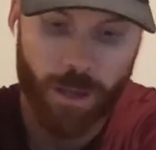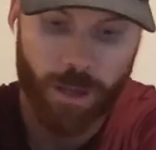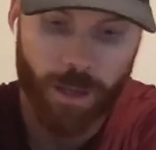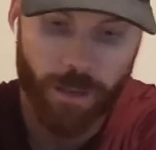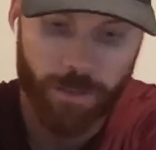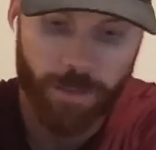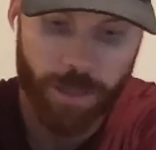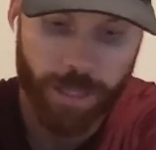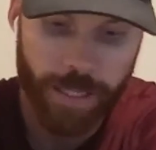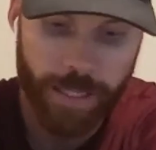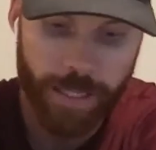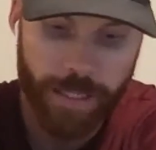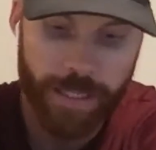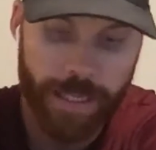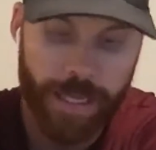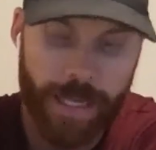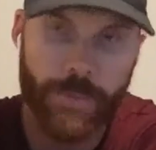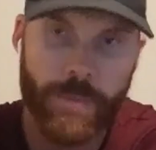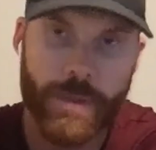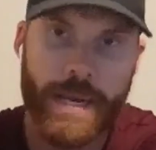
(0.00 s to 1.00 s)

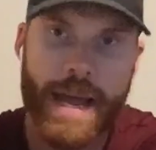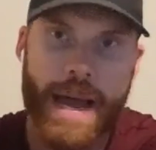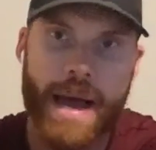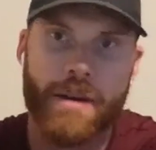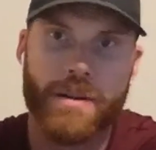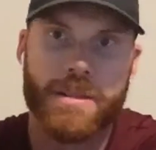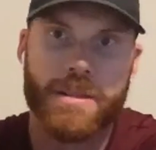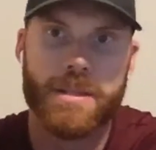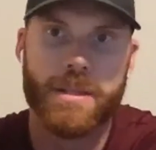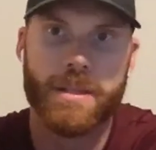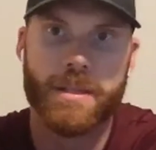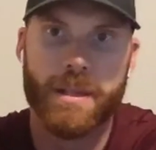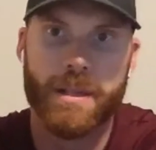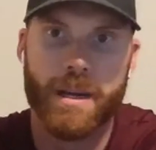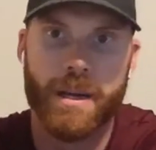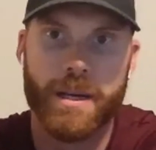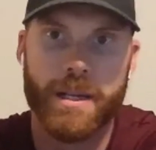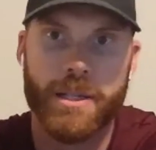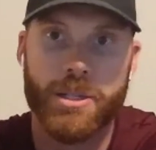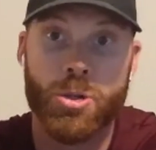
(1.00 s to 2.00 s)
Indiana, but now it's in
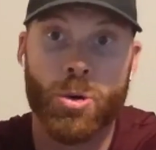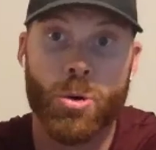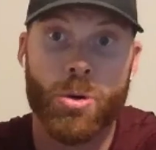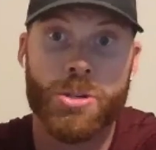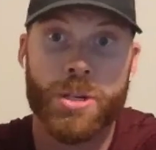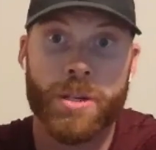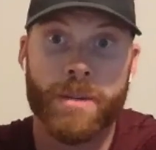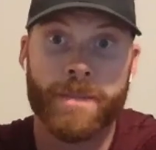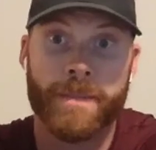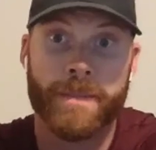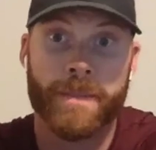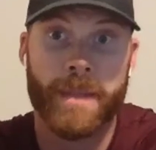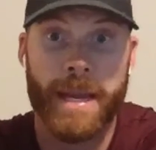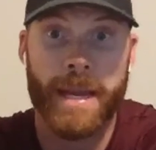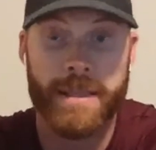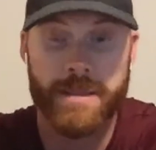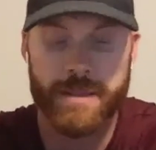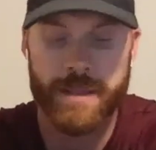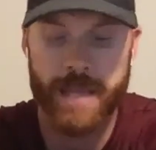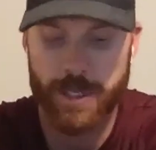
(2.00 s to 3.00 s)
Georgia.
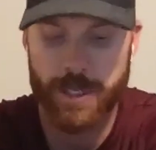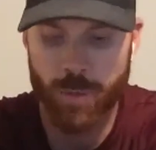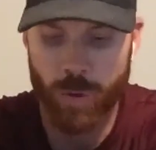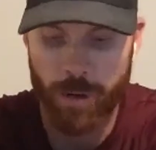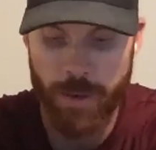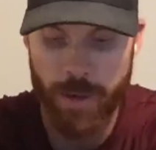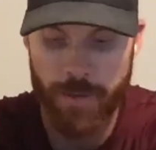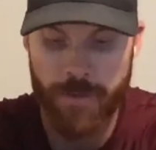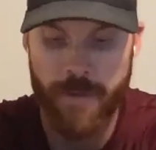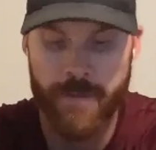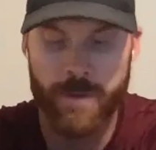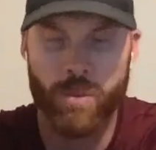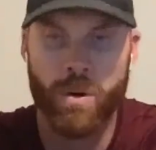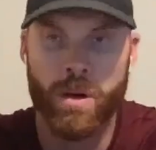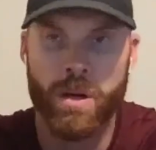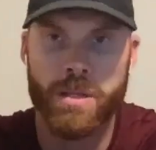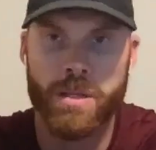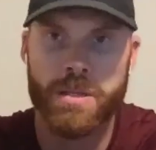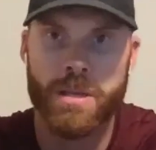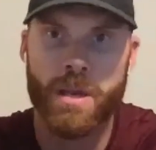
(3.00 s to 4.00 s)
That's one of my favorite
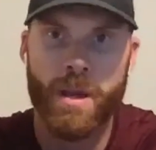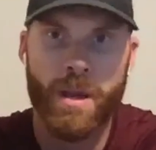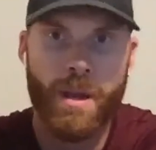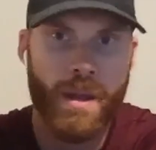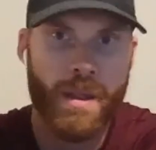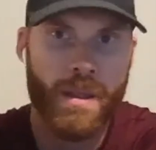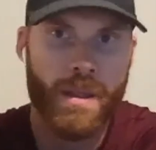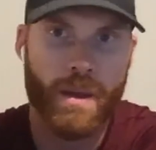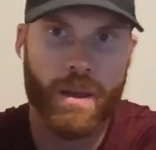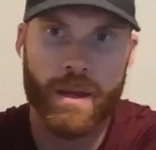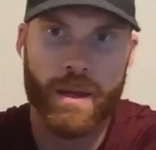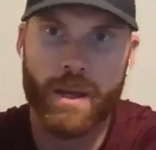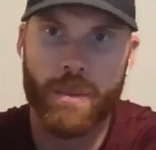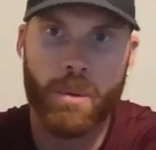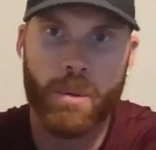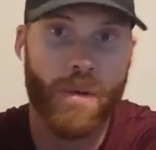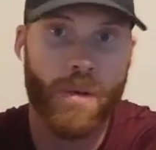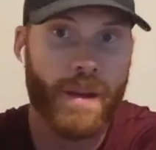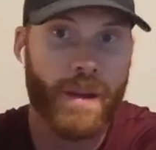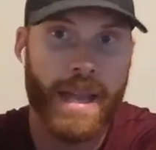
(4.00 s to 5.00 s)
ones.
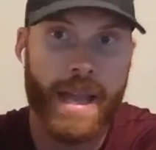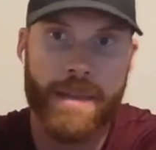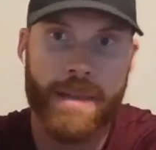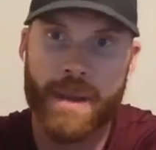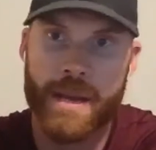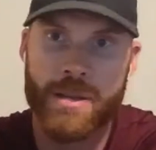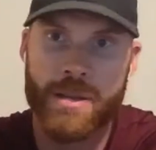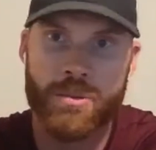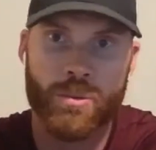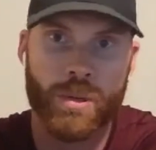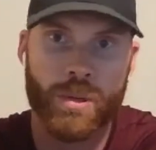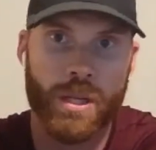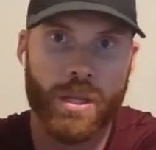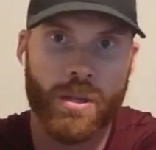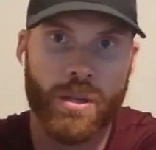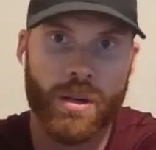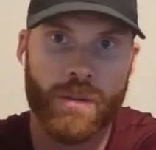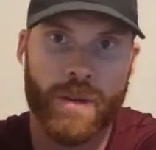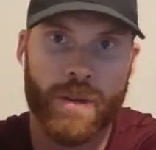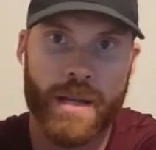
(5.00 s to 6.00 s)
Perfect Game has really
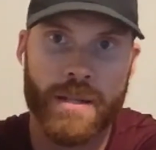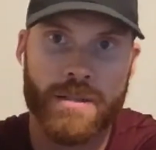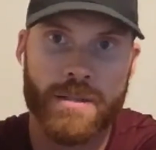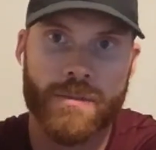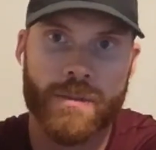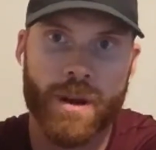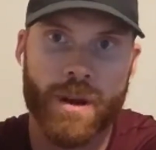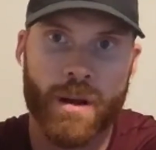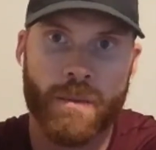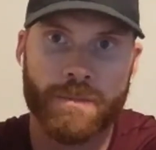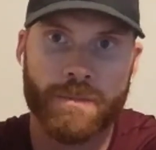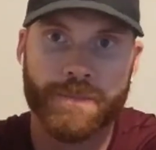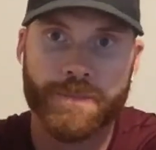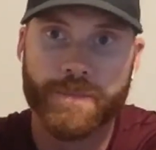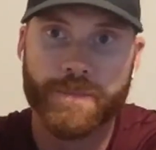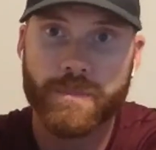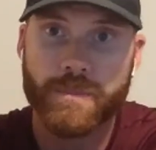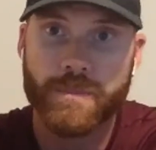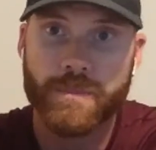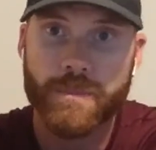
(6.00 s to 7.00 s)
good events from
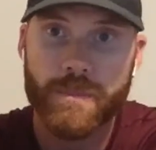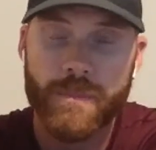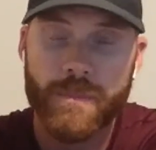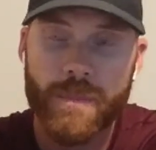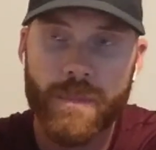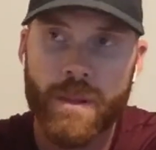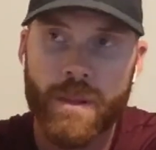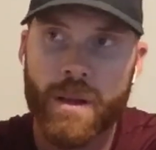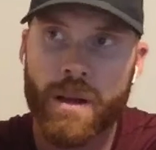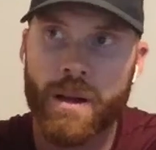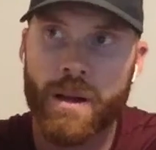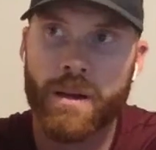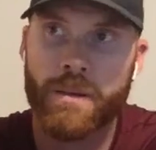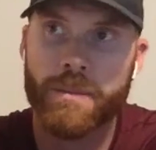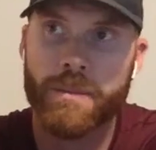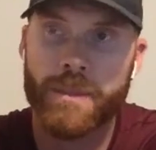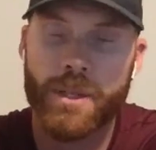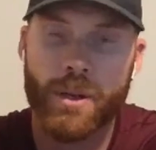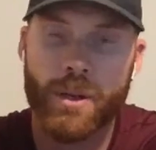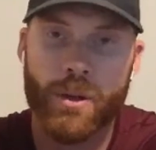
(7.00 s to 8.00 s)

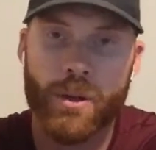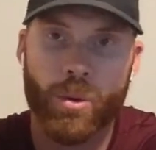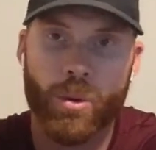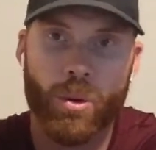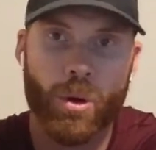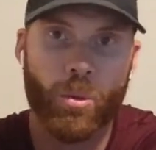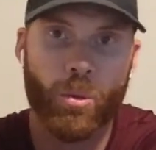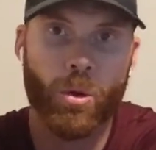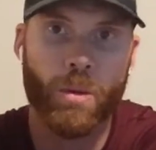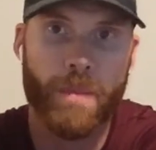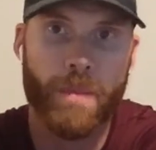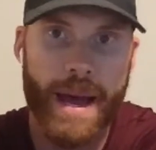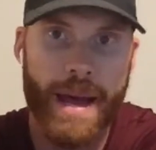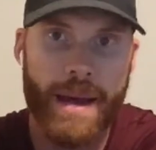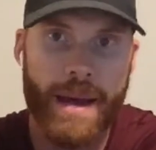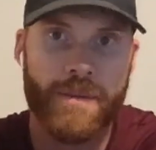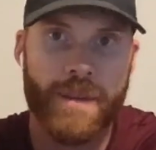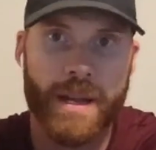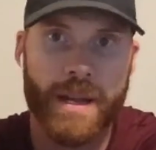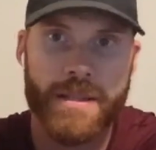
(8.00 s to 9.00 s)
the World Wood
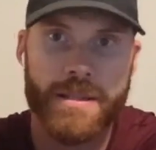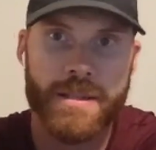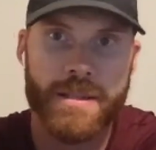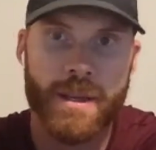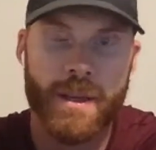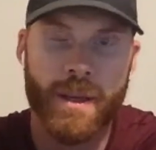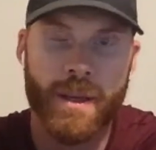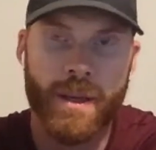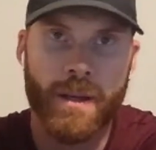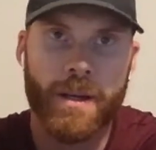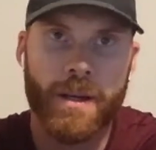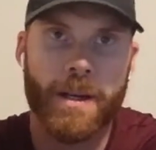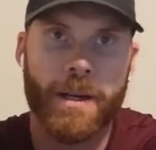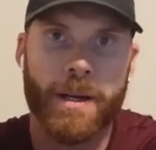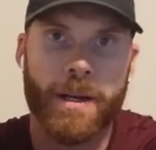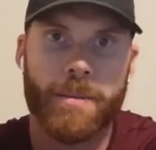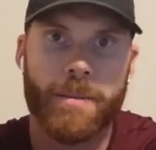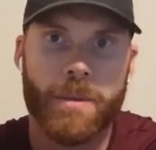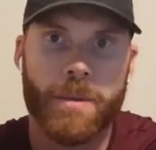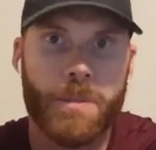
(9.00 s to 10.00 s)
Bat events.
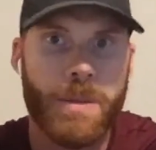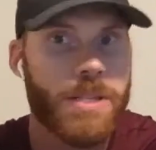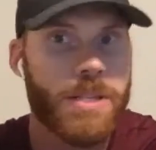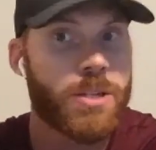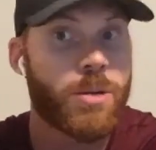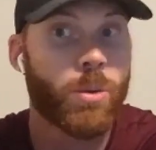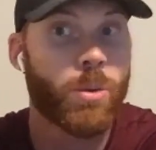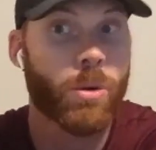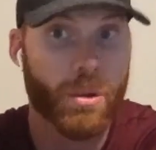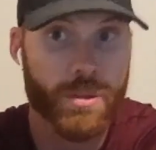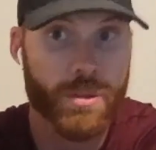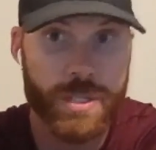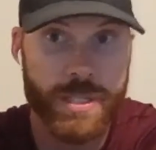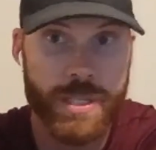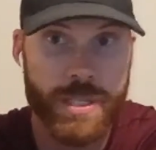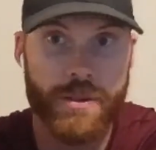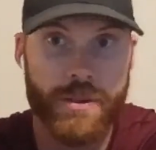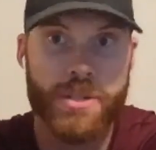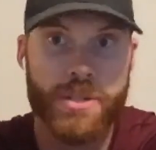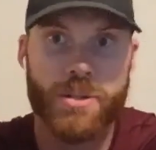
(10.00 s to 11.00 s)
The PG World
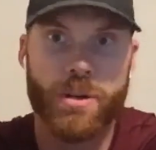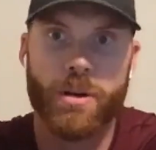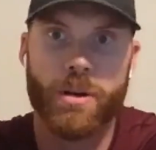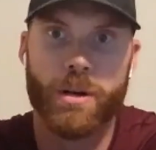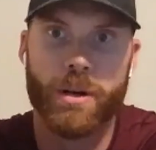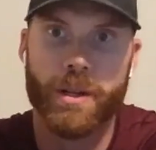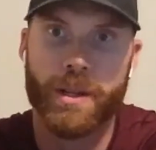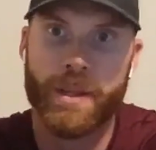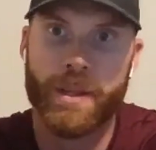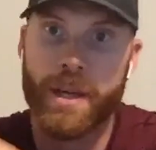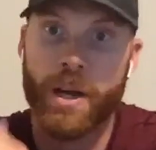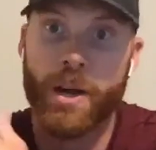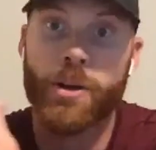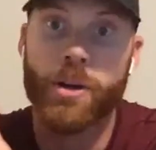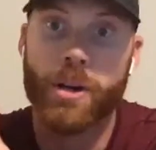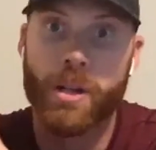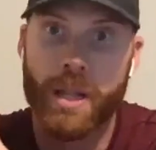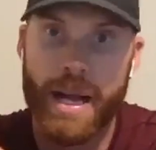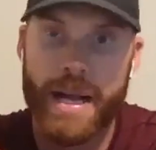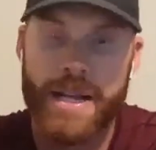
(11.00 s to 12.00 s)
Series, the
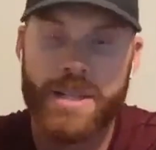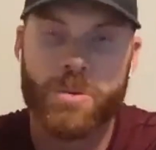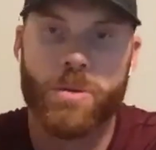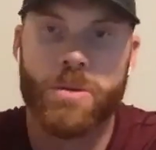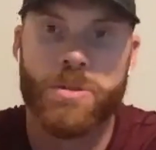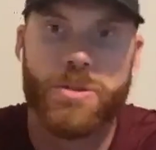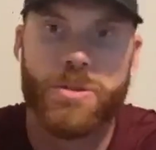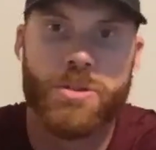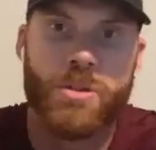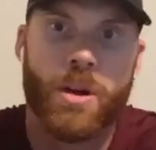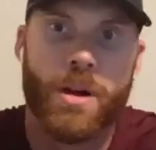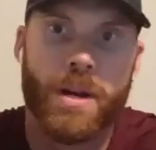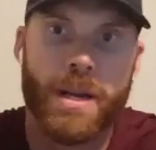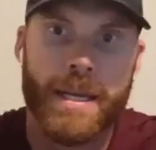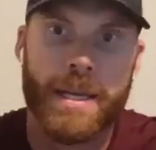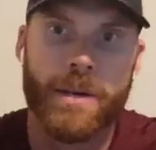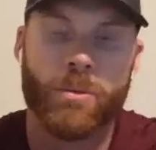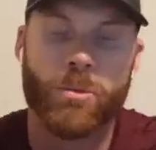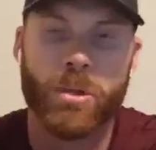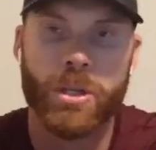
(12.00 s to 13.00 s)
underclass ones are starting
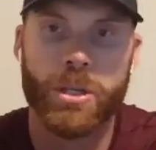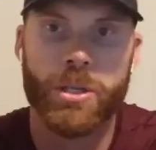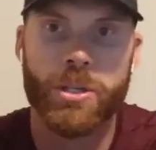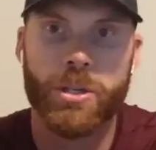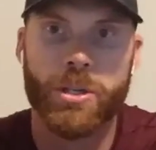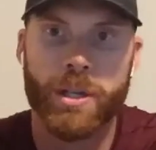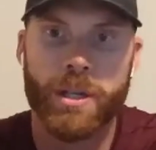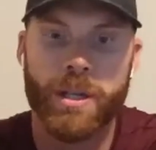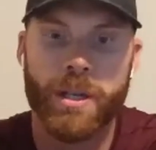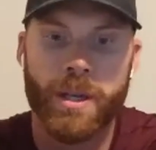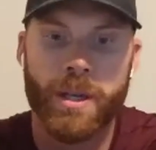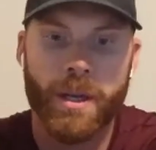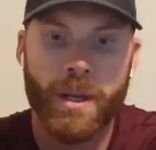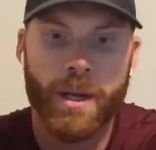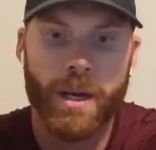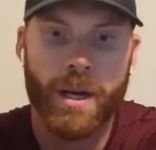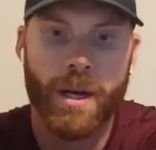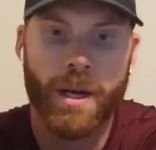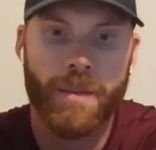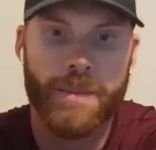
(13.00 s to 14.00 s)
to get really good
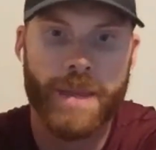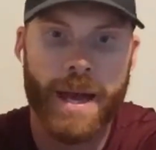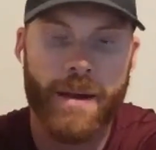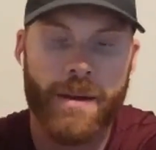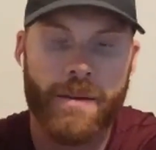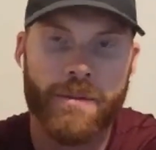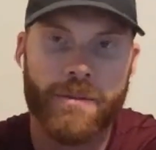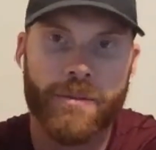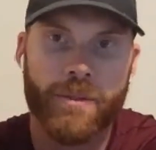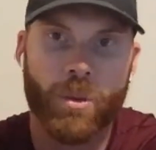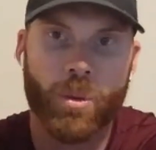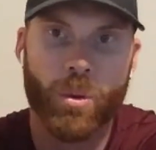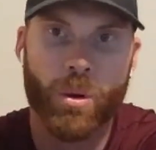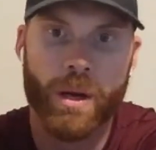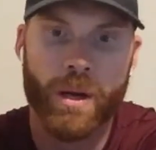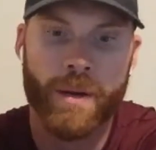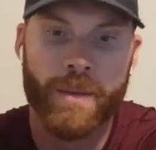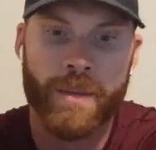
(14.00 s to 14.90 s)
down in Florida.